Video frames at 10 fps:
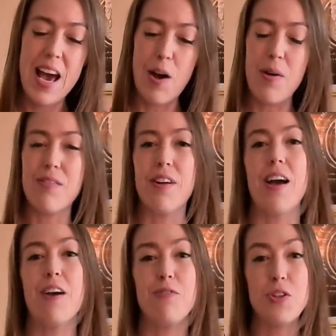However,
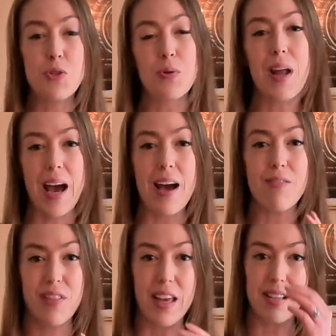if you don't
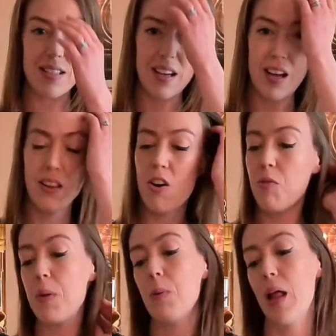have this, a lot
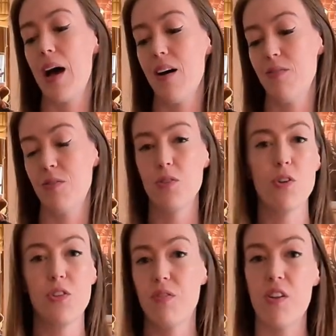of people have
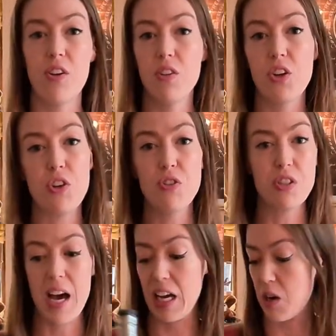lots of other liqueurs
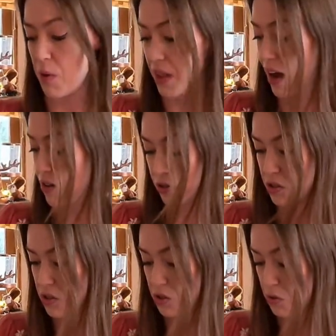hanging about the house.
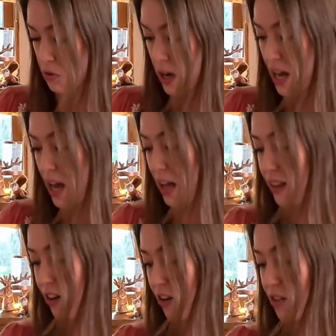So
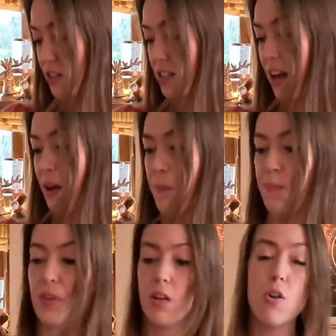there's
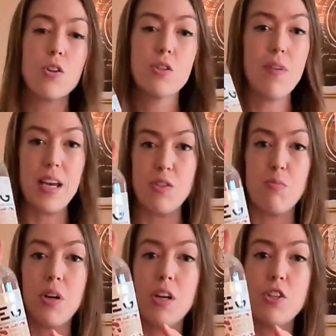lots of
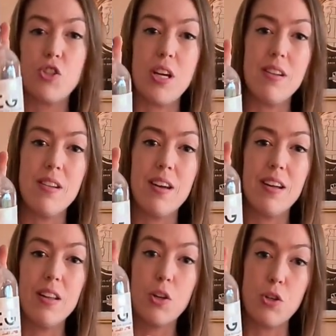Edinburgh gin
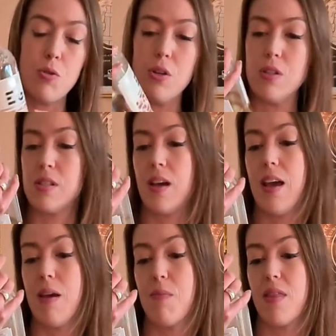liqueurs.
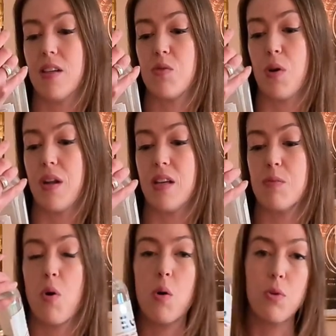This one is
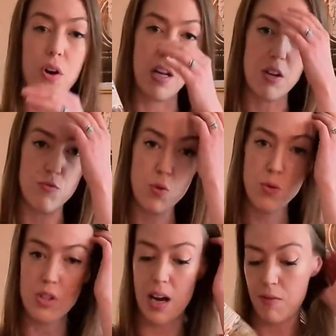pomegranate and
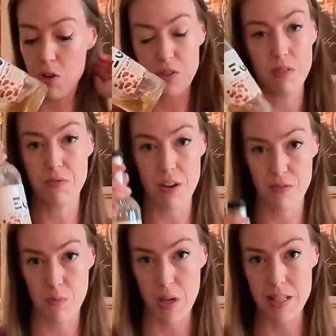rose. I have lots of
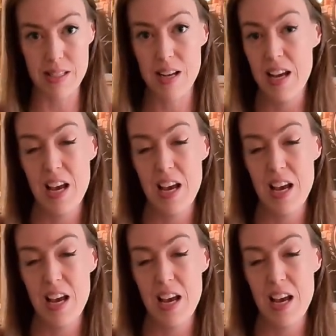different ones.